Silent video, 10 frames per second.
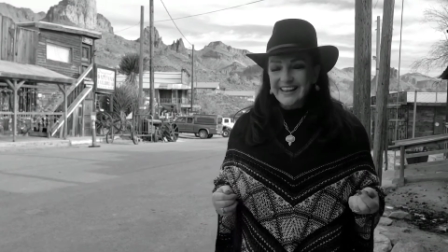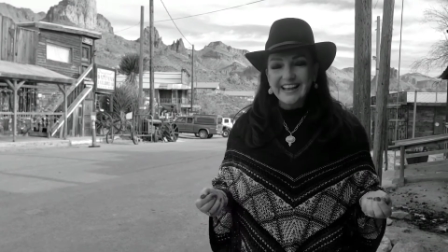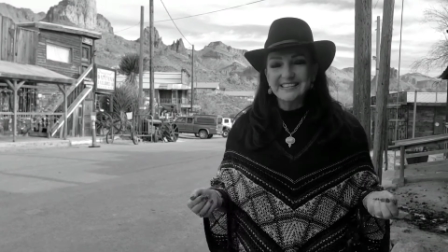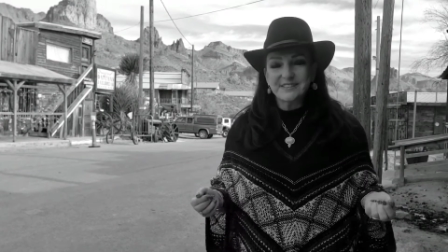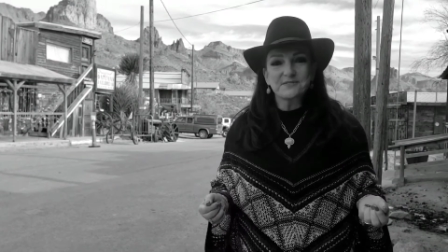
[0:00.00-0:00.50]

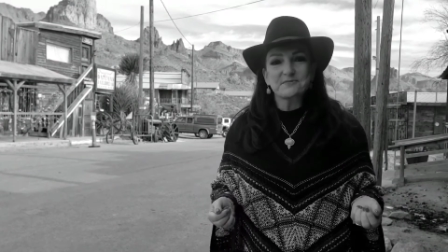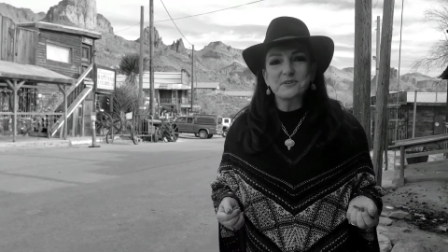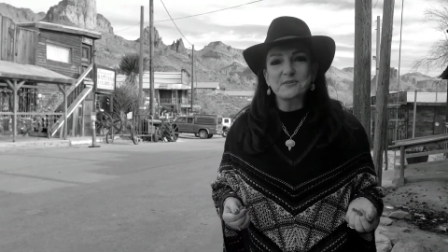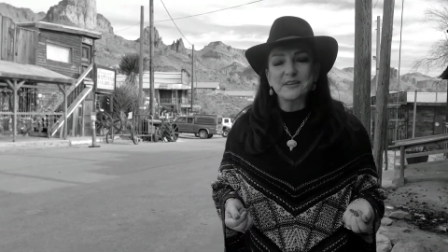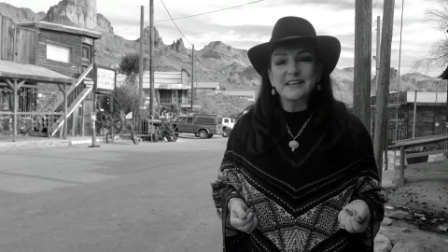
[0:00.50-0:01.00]
That's the
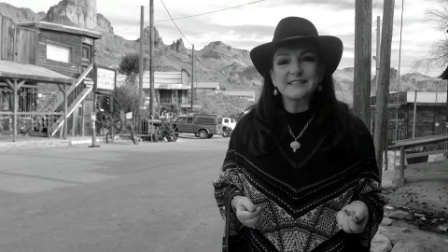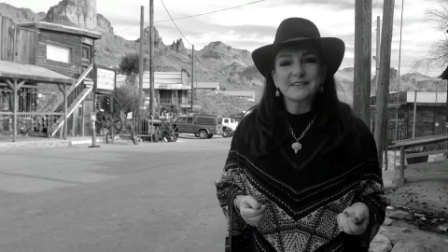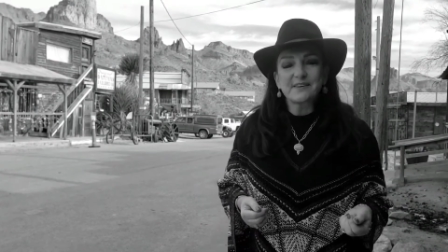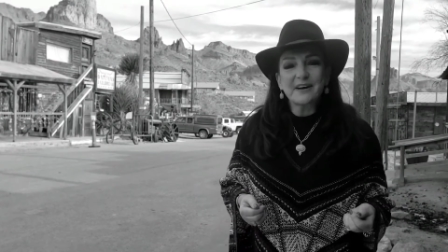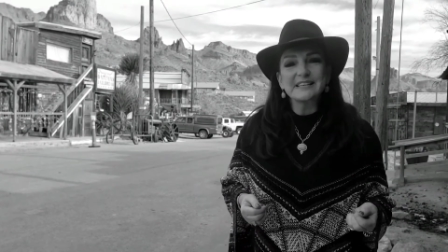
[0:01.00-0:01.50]
truth. It's
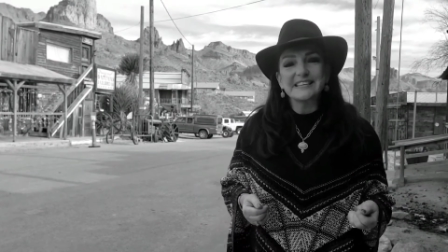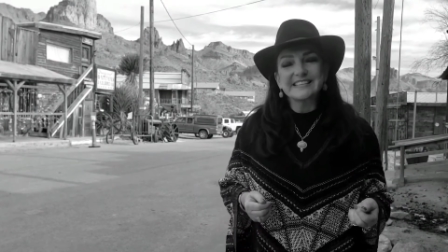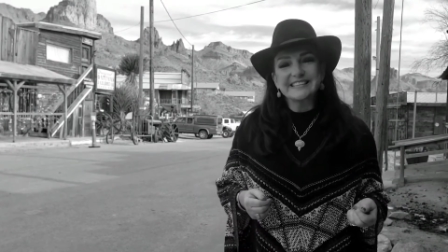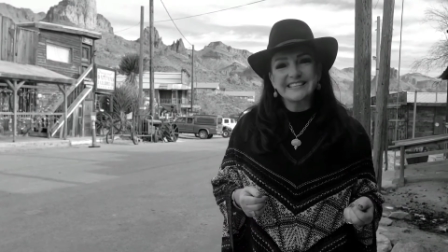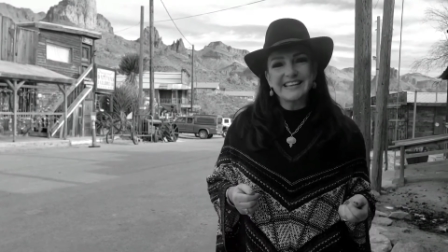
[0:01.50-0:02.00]
the
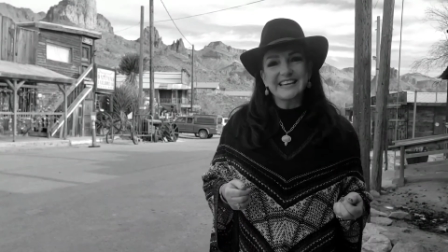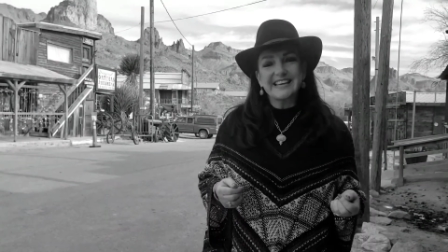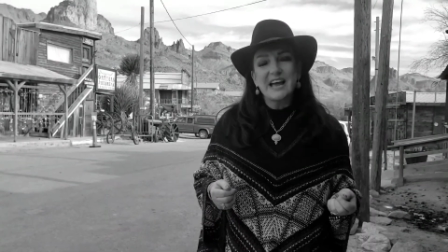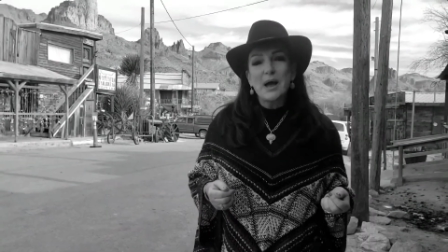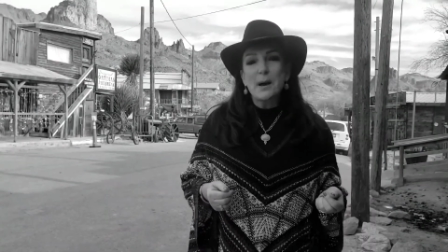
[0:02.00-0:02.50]
craziest thing.